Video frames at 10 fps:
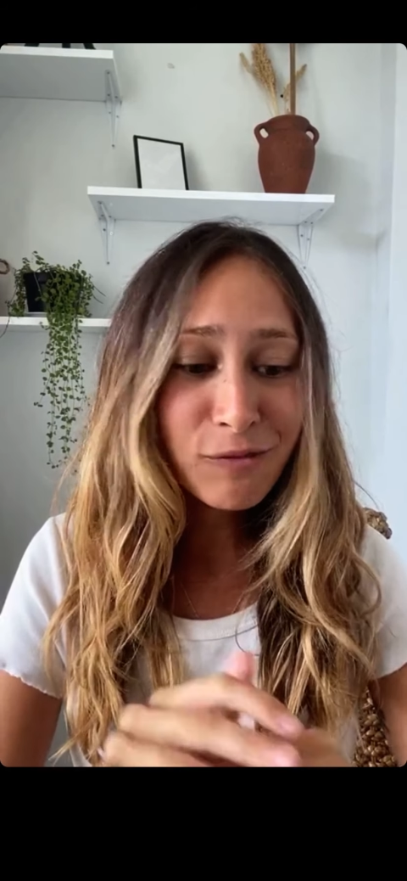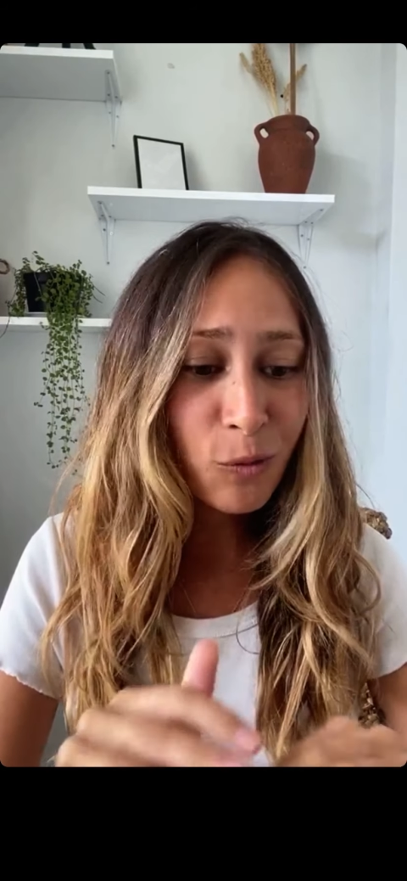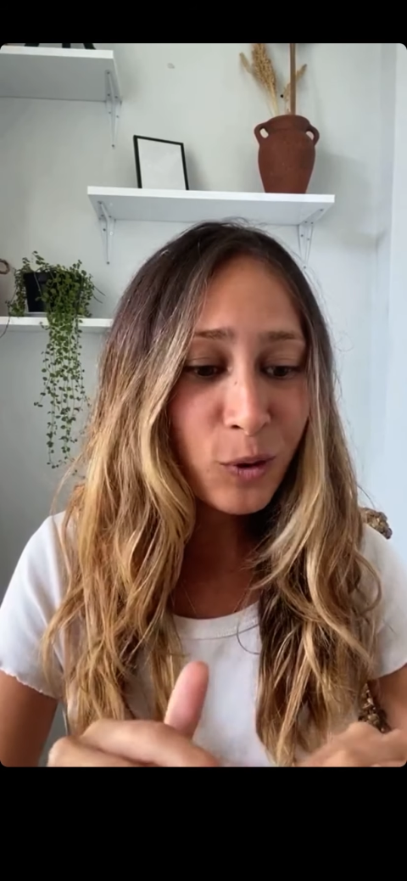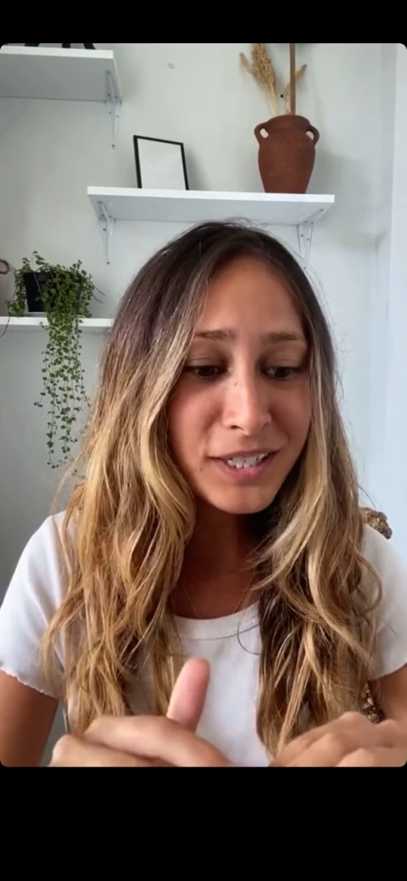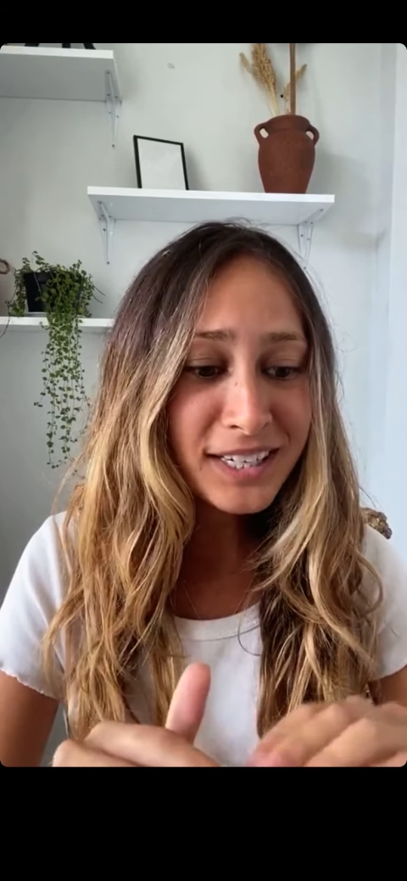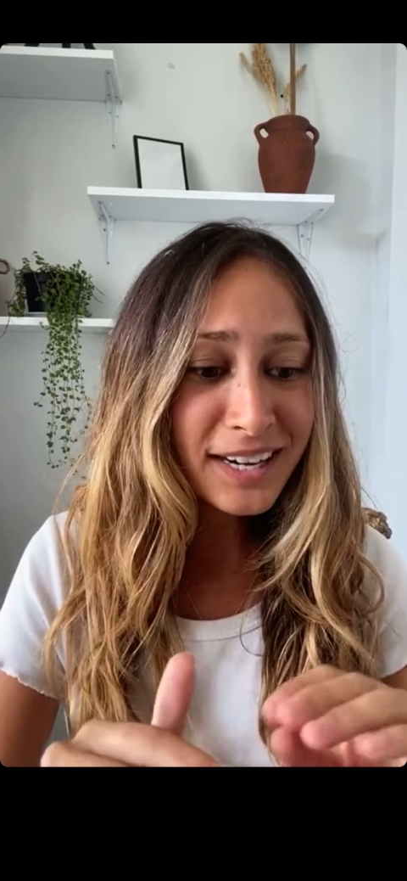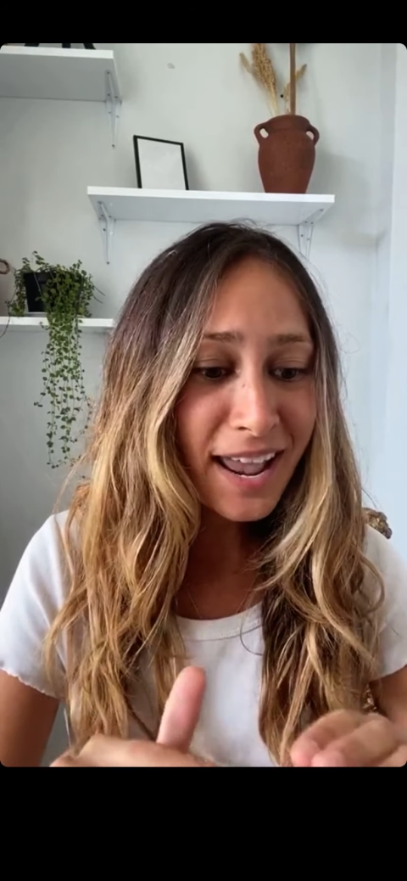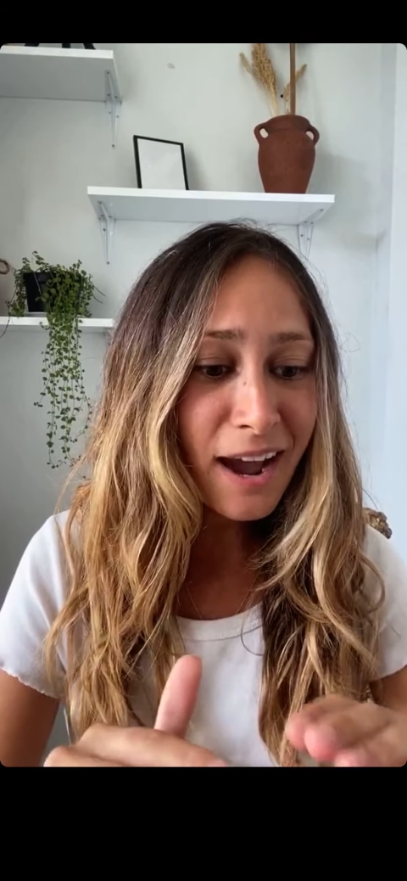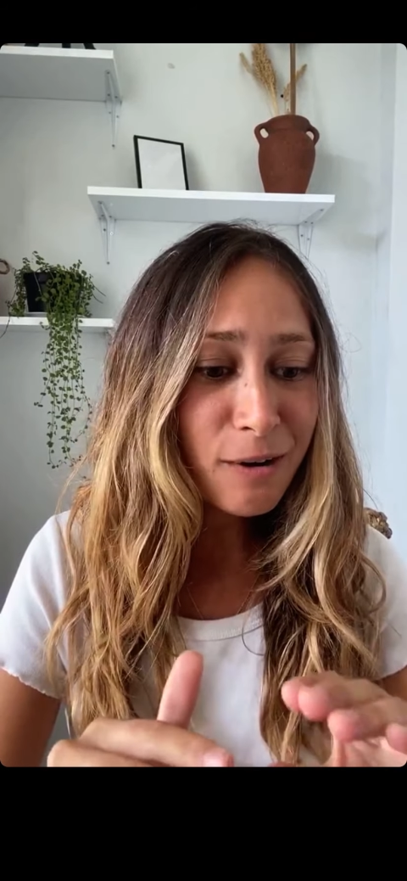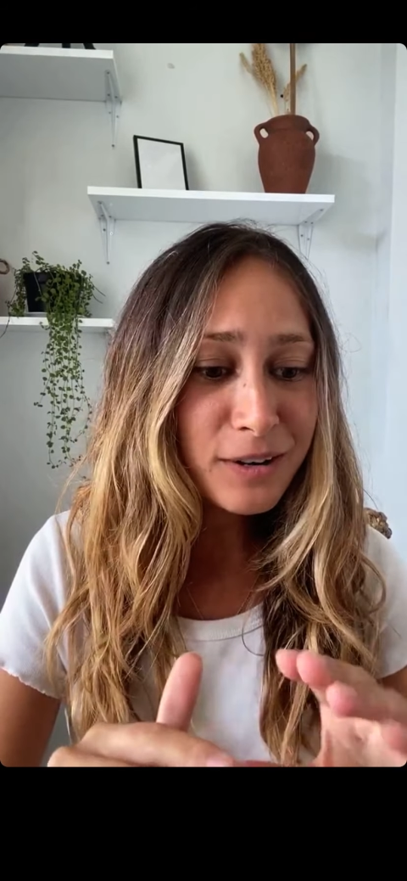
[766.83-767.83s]
14
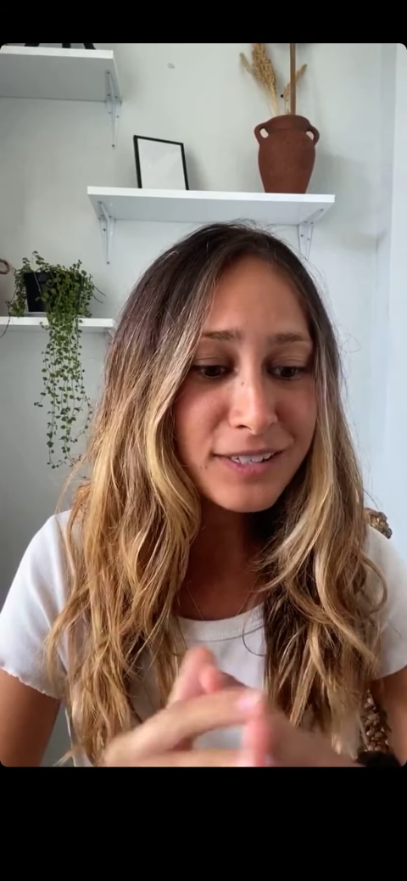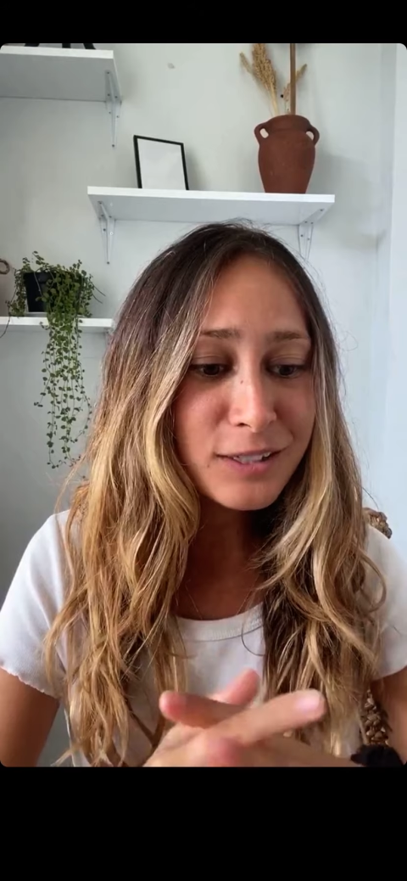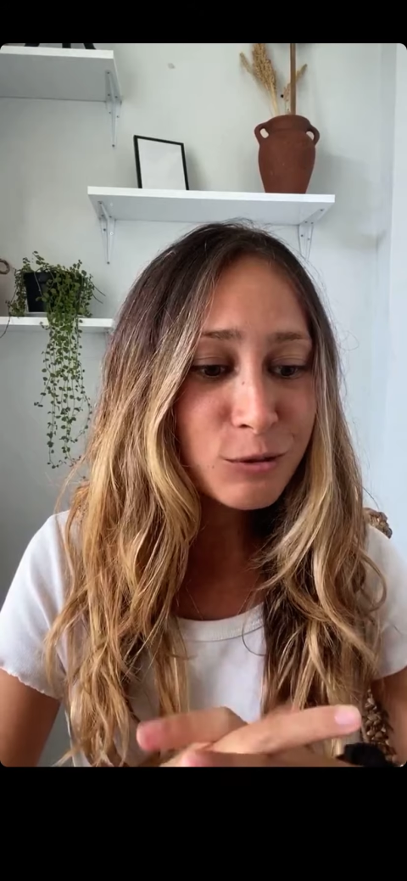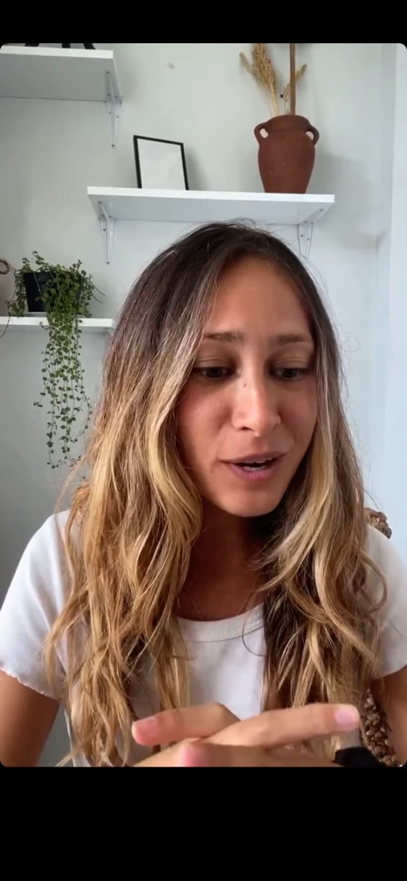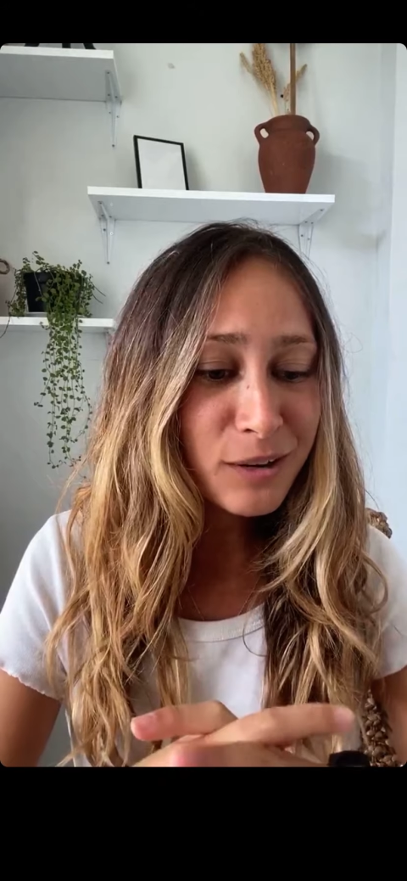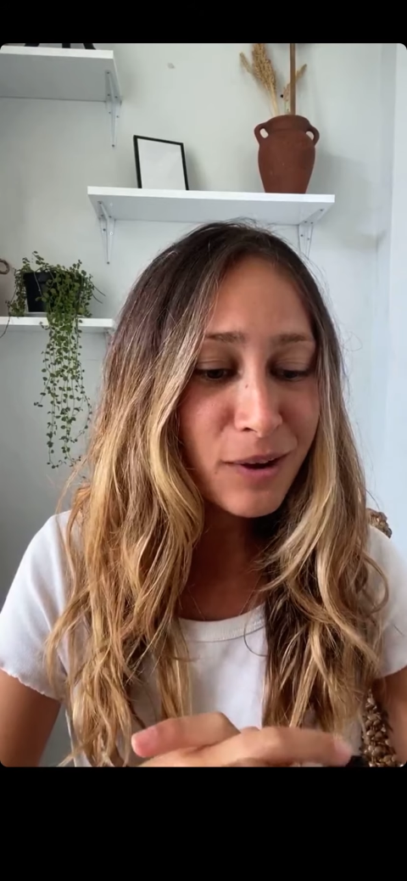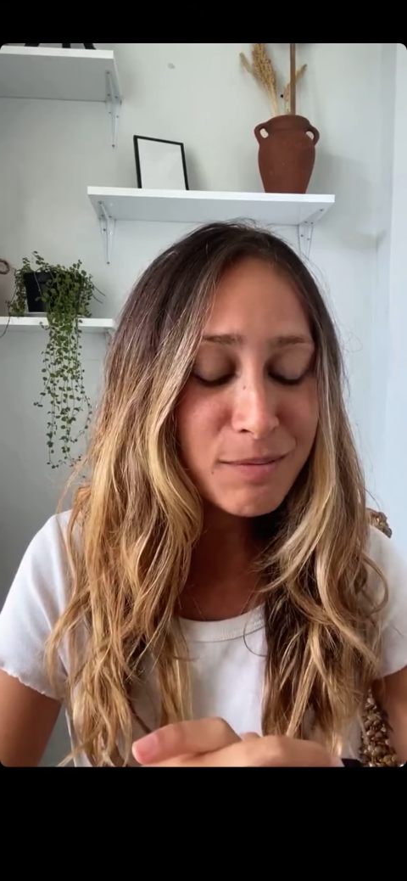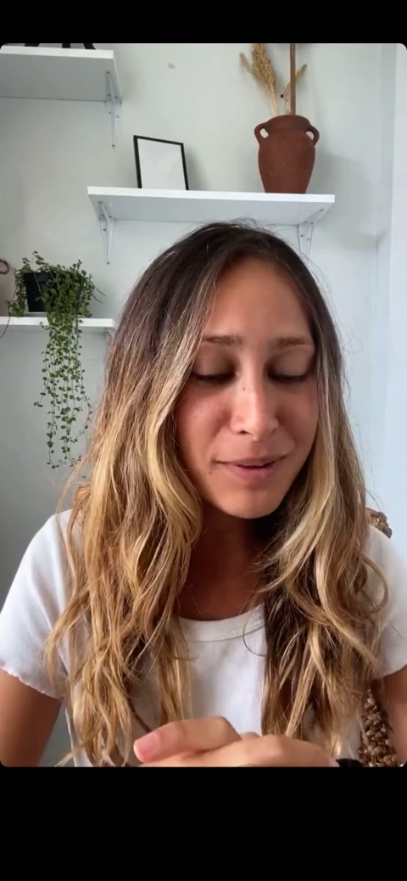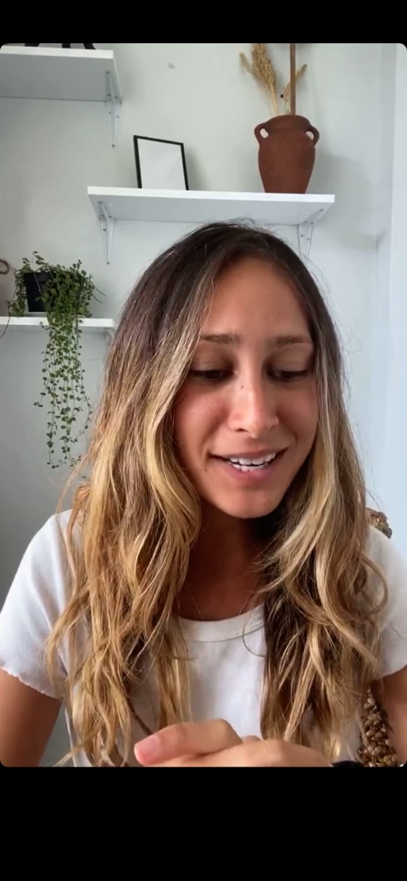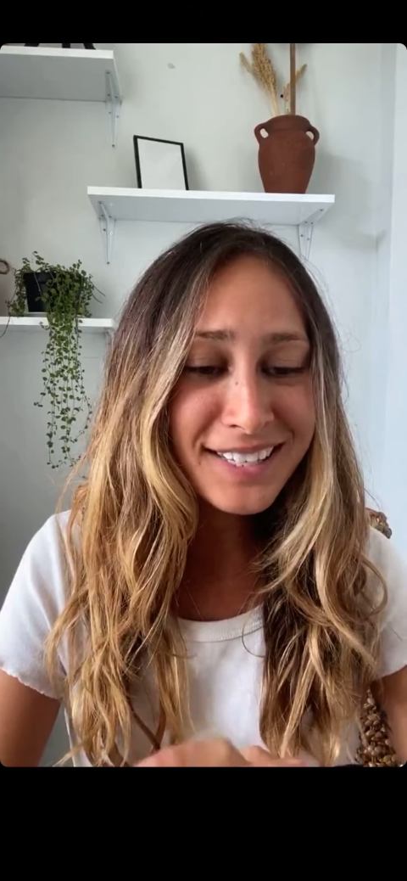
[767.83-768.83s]
hours and
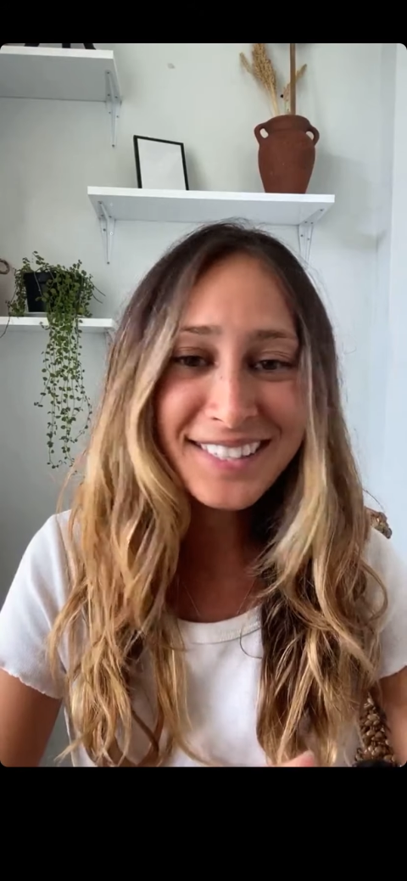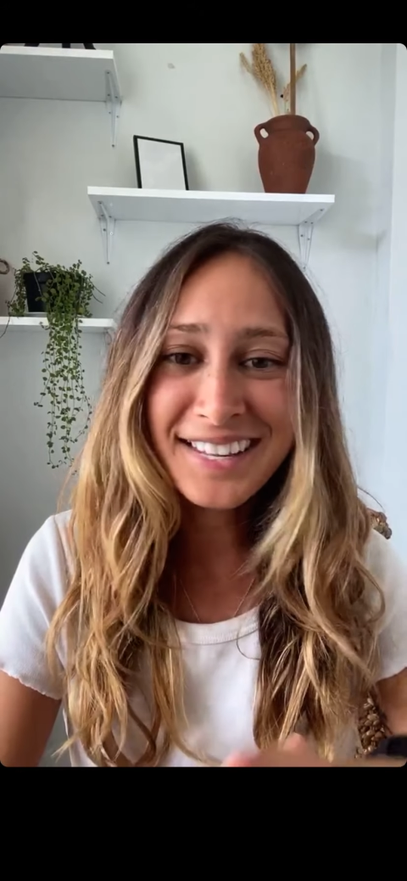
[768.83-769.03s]
21 minutes.